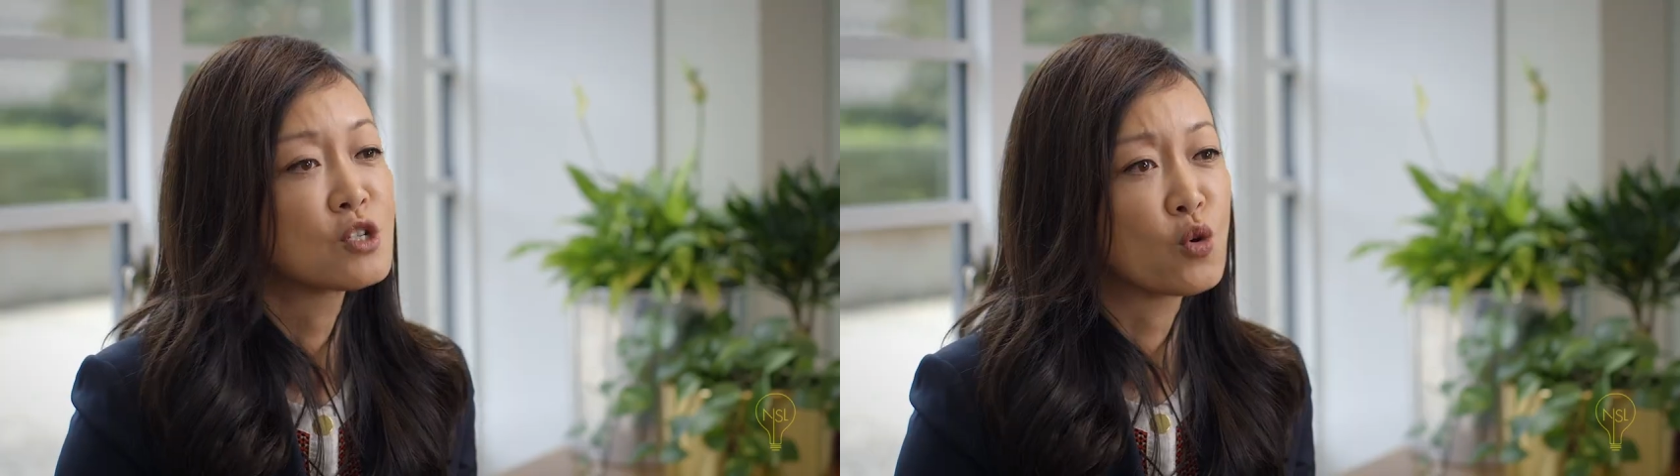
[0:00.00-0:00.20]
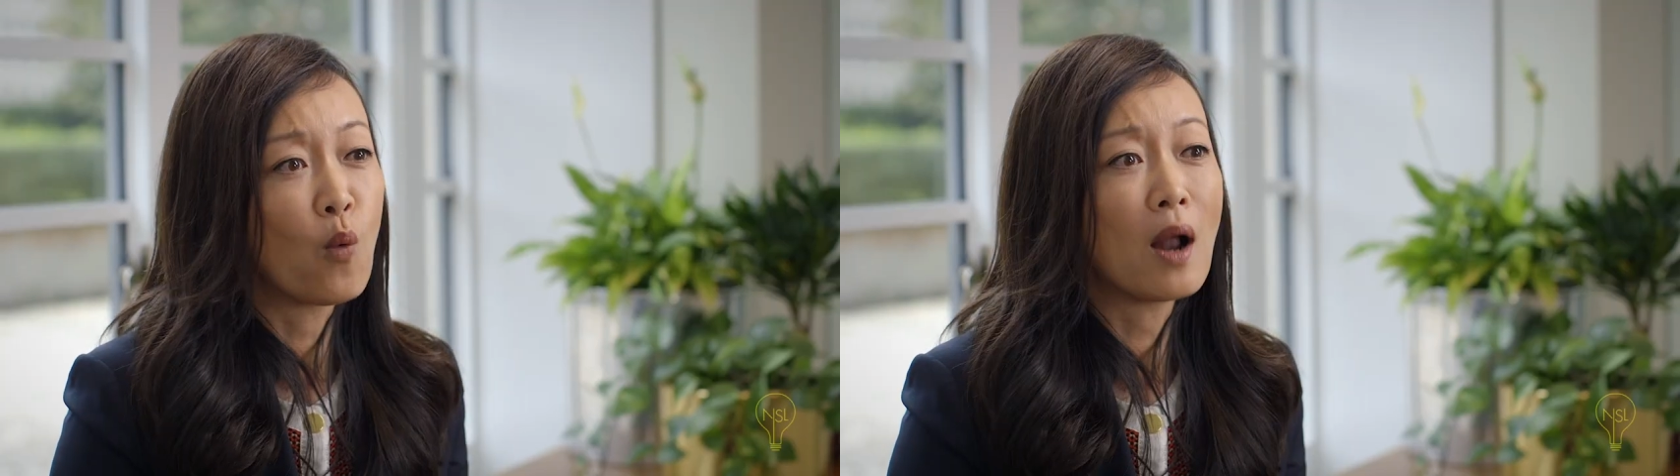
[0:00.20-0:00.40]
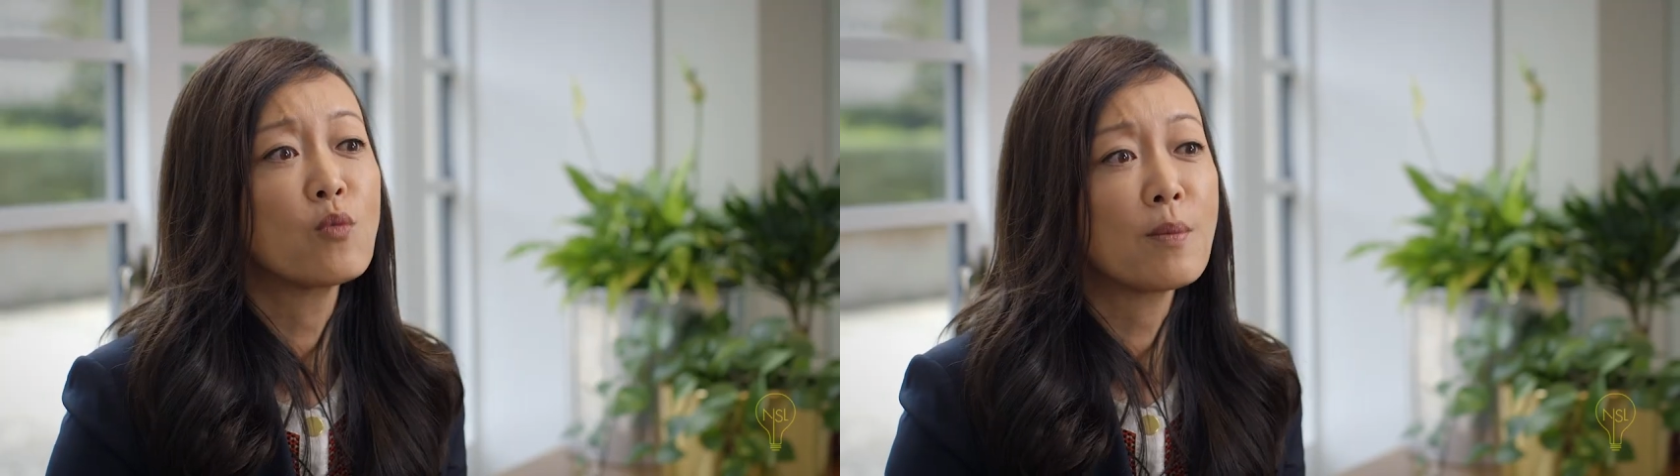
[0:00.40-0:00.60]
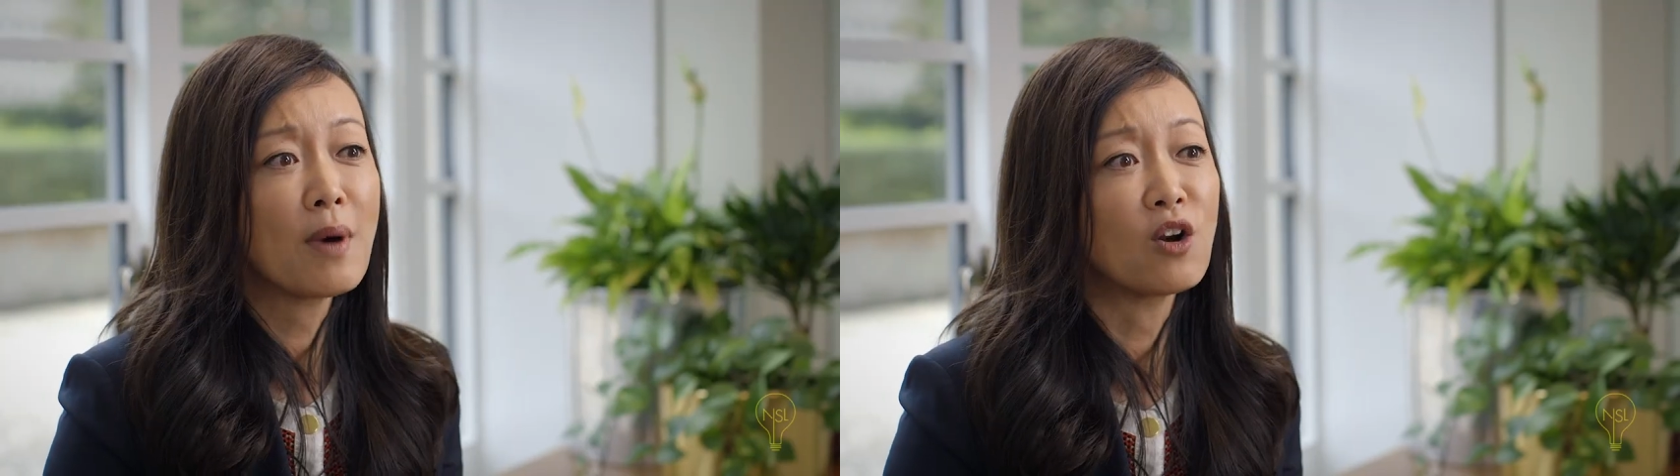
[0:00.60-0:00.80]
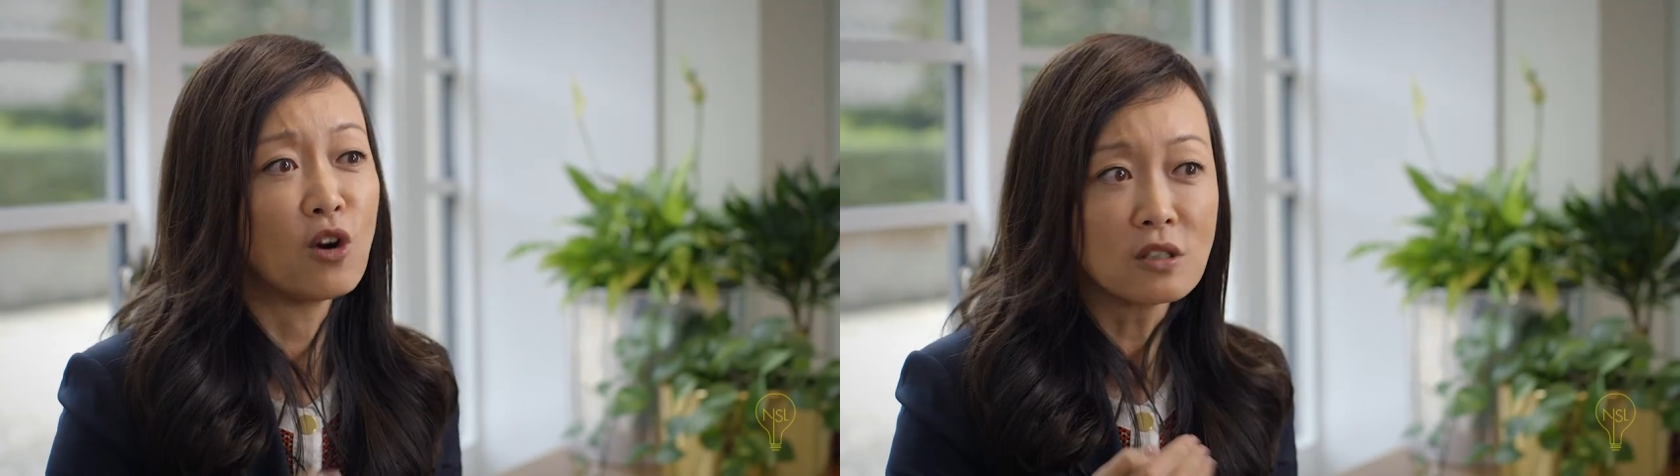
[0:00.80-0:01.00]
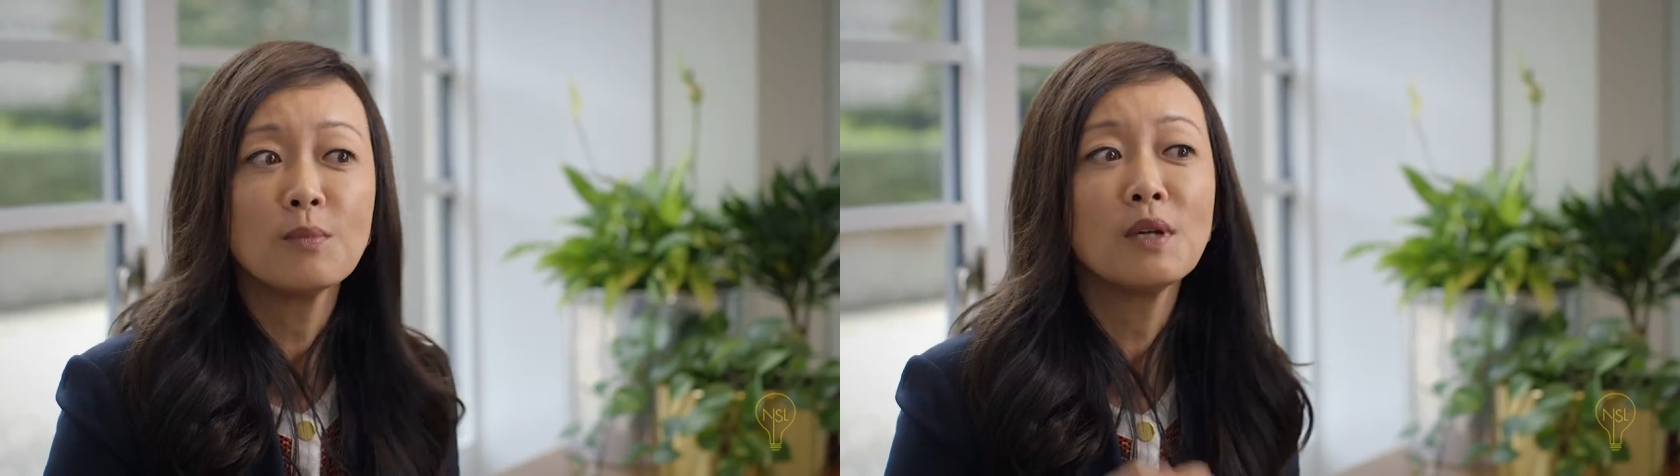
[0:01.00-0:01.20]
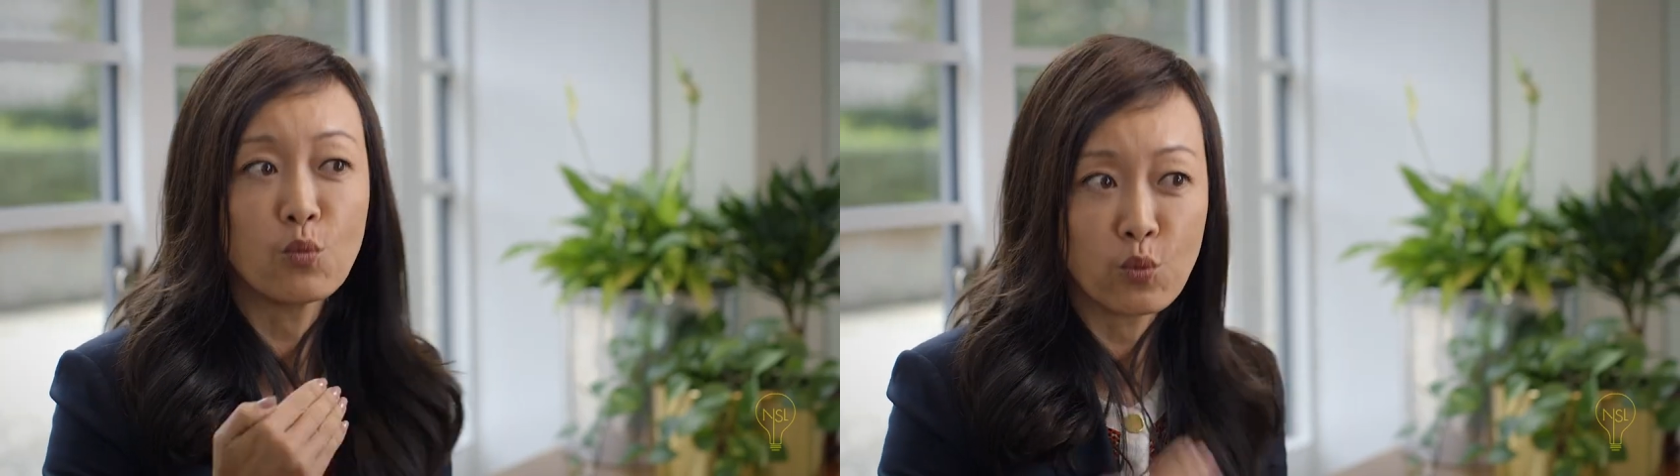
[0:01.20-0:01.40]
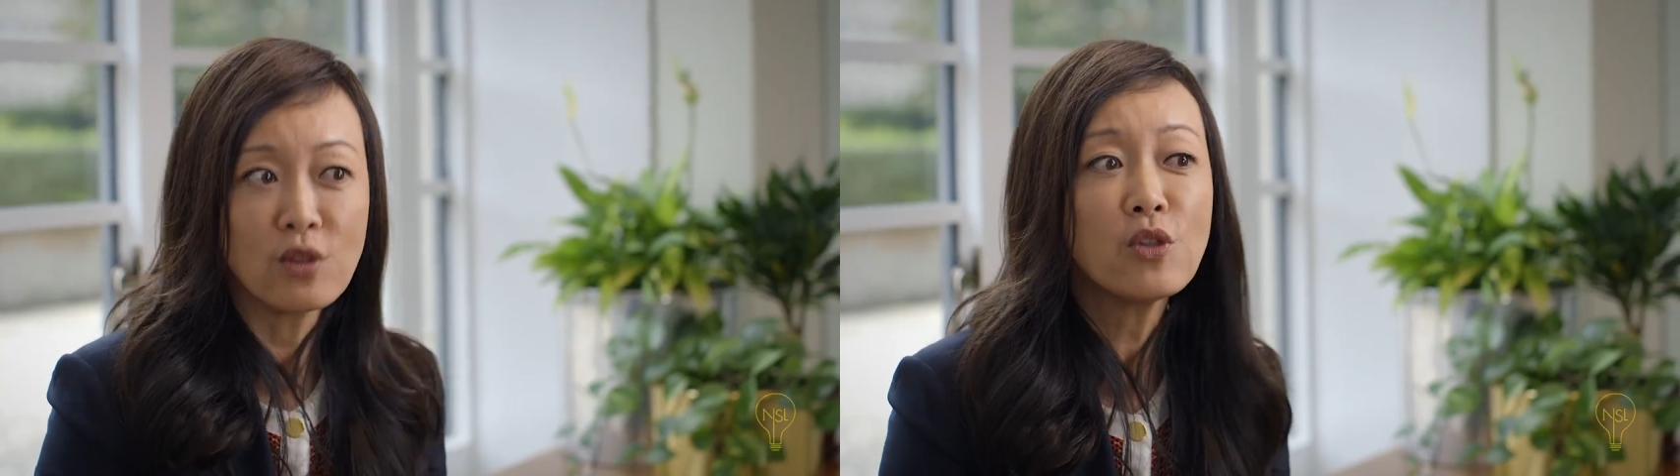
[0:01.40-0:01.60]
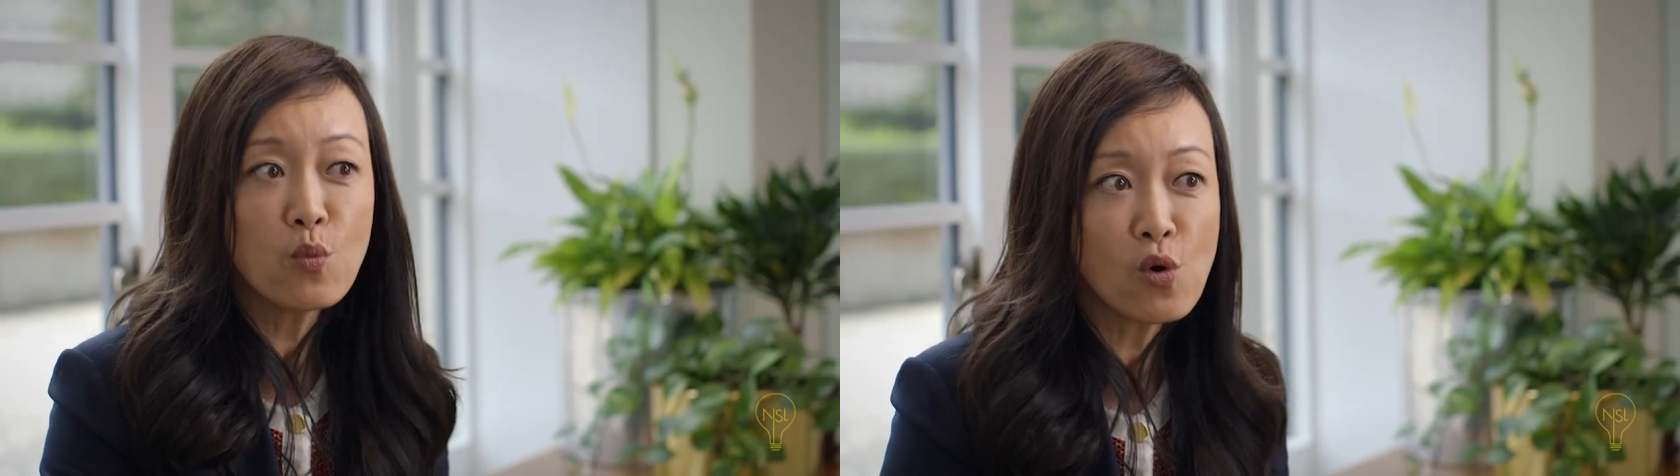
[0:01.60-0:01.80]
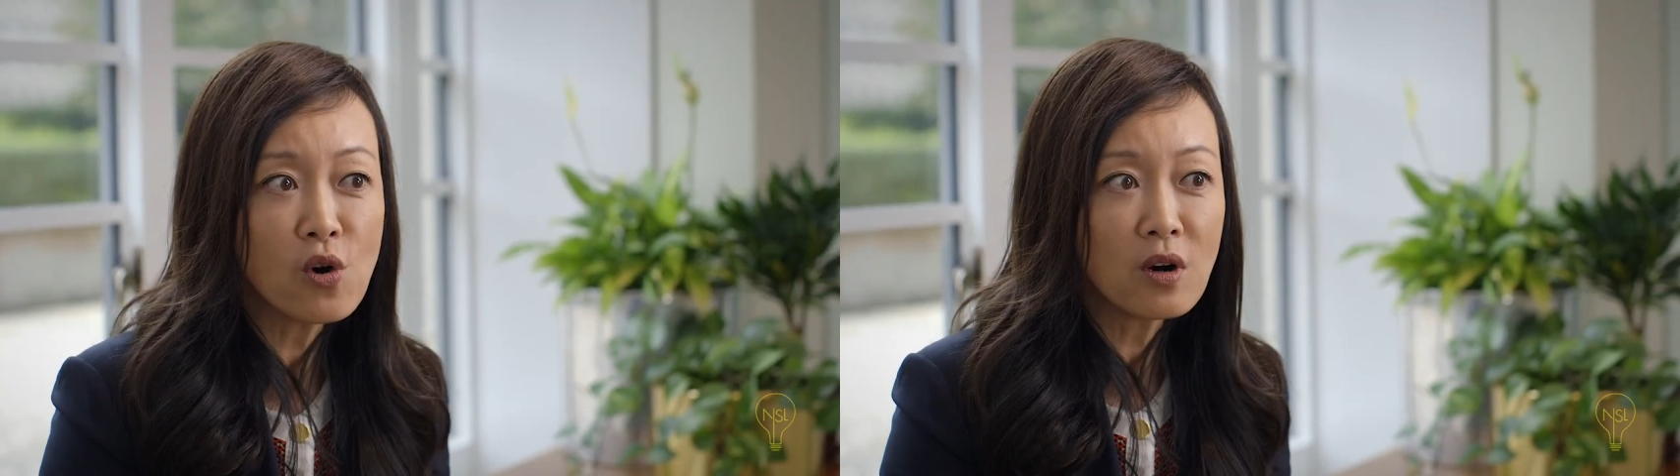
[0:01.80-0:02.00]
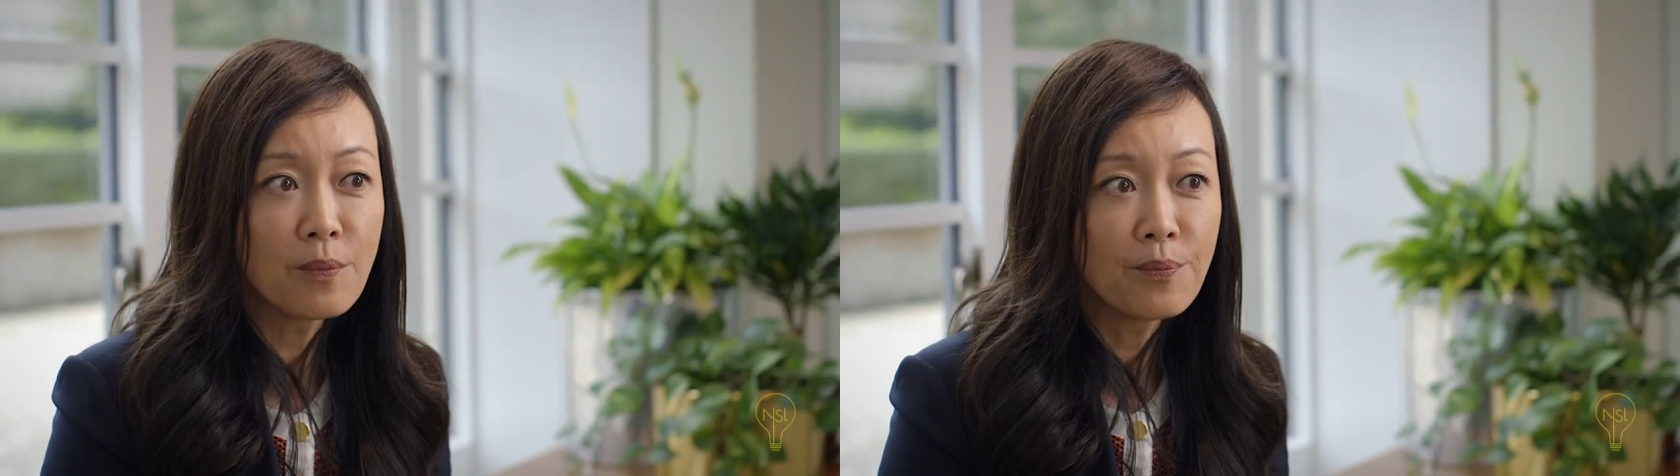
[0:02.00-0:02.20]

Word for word: So while we might ultimately win the war,